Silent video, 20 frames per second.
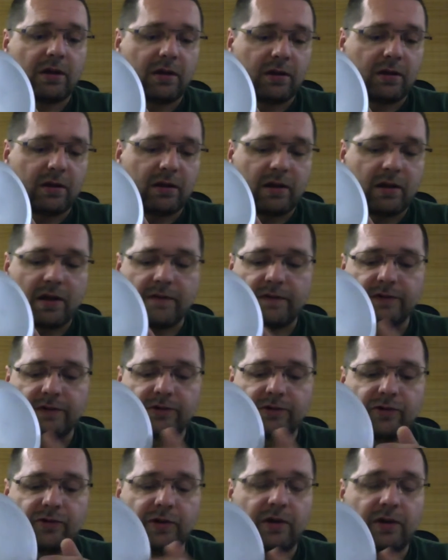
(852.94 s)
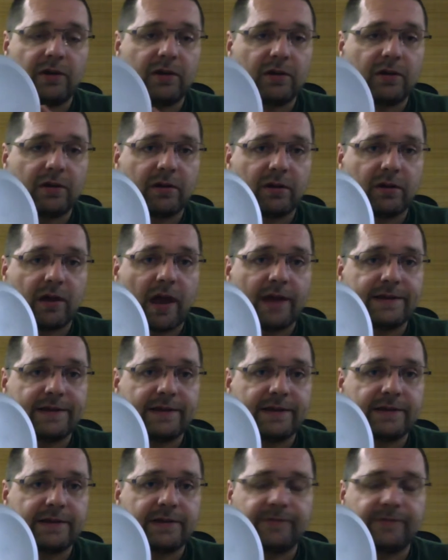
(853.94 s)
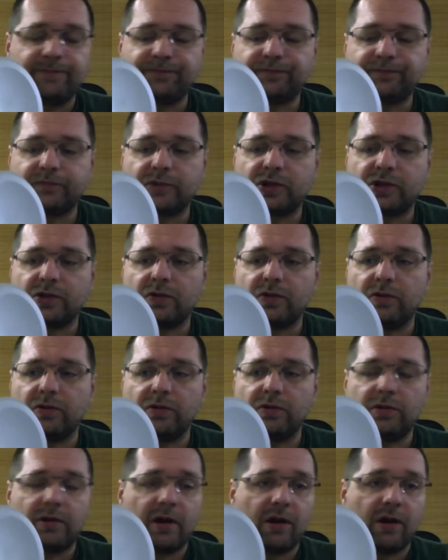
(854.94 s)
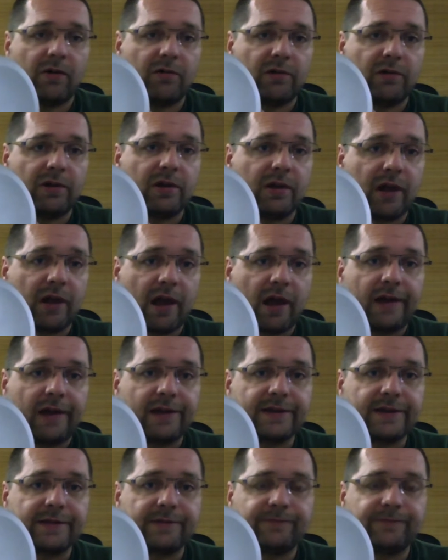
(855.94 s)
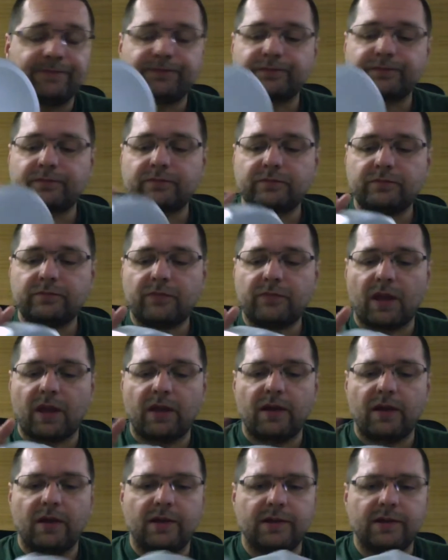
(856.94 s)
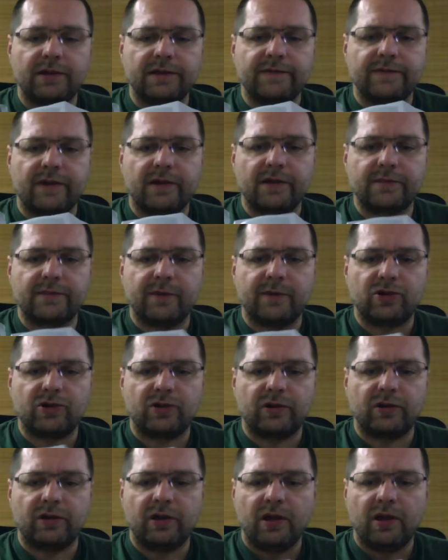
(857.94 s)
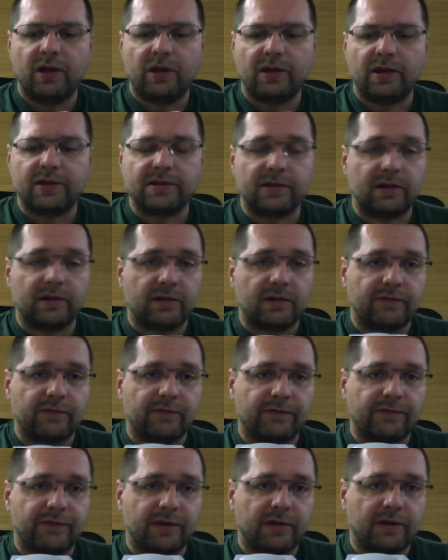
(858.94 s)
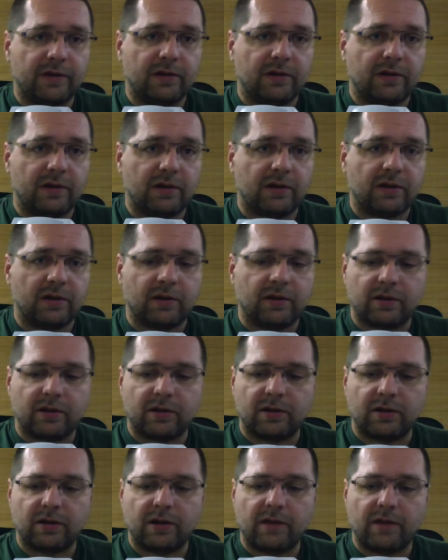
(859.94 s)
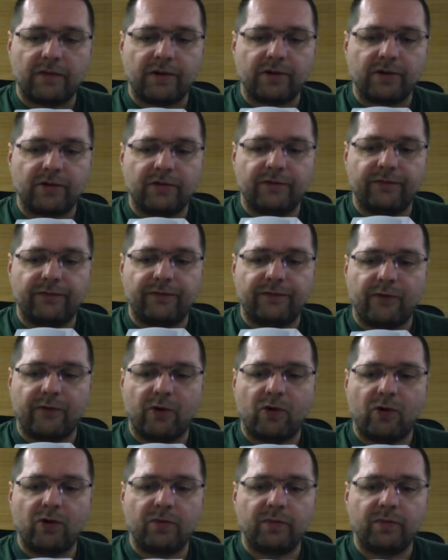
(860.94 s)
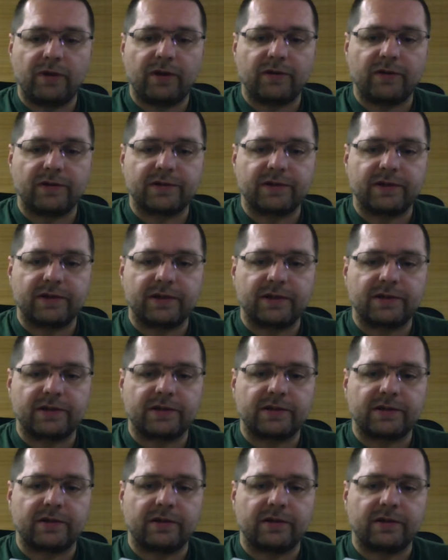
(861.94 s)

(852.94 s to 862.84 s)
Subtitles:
level 3 license, so there are only clients. This one especially, it's with a level 4 because it is